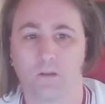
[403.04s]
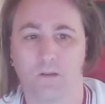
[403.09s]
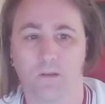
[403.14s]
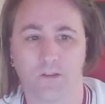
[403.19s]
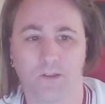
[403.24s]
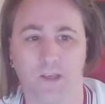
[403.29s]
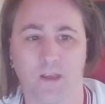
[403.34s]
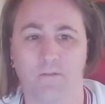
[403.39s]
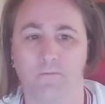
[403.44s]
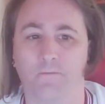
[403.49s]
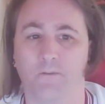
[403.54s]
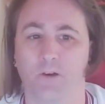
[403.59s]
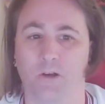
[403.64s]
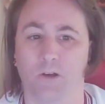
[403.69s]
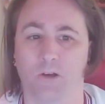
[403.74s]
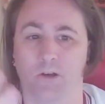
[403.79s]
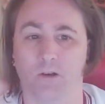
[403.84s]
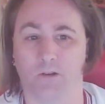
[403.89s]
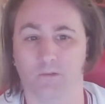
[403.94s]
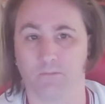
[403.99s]
Same
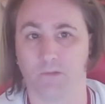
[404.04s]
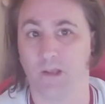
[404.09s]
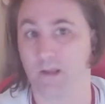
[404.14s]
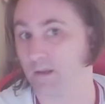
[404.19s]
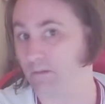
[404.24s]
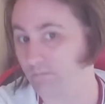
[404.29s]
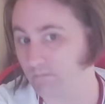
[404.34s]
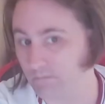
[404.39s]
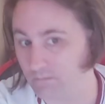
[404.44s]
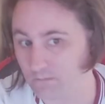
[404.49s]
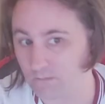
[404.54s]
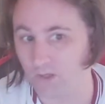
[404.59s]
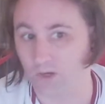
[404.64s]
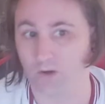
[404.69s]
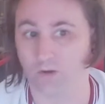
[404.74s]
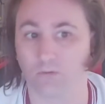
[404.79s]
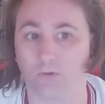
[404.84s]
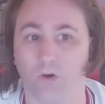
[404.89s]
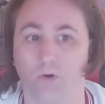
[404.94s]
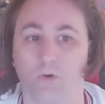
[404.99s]
for, like, you
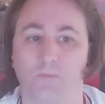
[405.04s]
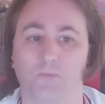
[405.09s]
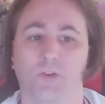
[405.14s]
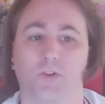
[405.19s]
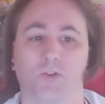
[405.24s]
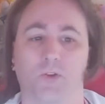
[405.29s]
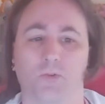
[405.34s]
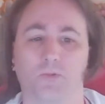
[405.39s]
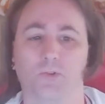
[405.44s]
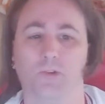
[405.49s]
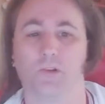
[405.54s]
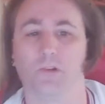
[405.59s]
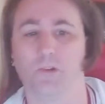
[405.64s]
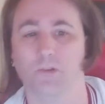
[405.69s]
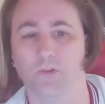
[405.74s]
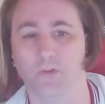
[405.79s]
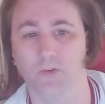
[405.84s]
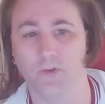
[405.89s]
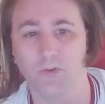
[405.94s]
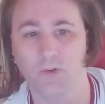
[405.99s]
know, go up to
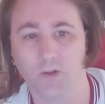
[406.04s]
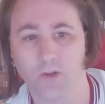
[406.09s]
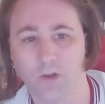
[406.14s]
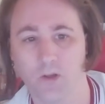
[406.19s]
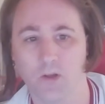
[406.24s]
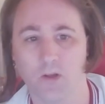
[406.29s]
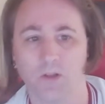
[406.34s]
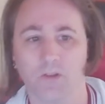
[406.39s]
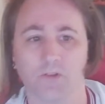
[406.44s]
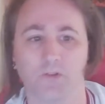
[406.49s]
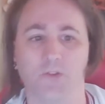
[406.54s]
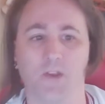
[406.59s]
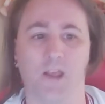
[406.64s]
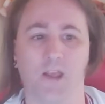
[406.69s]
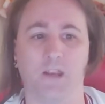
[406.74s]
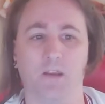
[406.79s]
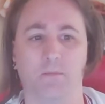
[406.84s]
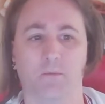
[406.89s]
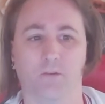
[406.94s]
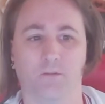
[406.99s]
Sunderland
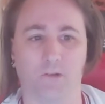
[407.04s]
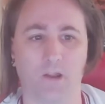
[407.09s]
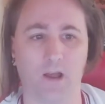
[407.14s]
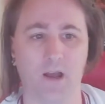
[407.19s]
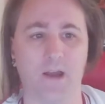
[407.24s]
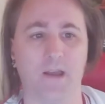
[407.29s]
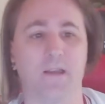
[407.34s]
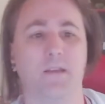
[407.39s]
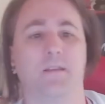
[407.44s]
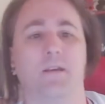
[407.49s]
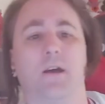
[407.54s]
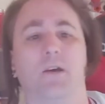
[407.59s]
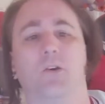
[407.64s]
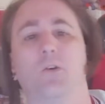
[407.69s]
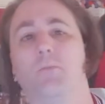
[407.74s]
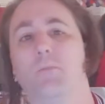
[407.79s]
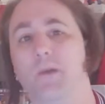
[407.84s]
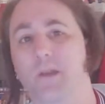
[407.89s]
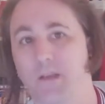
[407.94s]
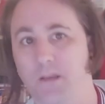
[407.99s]
Stadium of Light. That
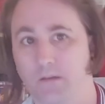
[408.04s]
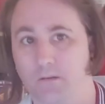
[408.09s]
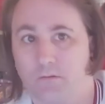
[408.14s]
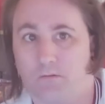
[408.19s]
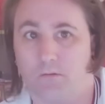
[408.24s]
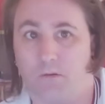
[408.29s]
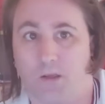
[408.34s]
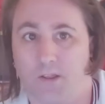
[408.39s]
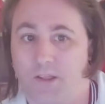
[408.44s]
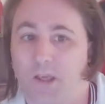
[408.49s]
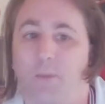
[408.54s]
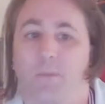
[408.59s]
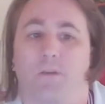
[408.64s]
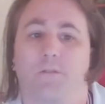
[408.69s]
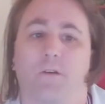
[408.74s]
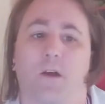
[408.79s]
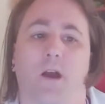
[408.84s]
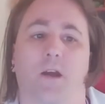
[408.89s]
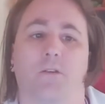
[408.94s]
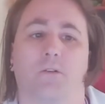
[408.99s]
could be a
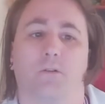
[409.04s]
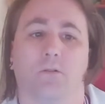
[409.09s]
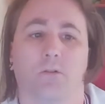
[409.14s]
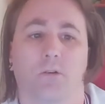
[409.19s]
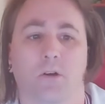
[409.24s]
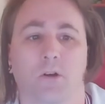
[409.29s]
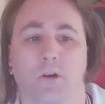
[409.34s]
semi-final.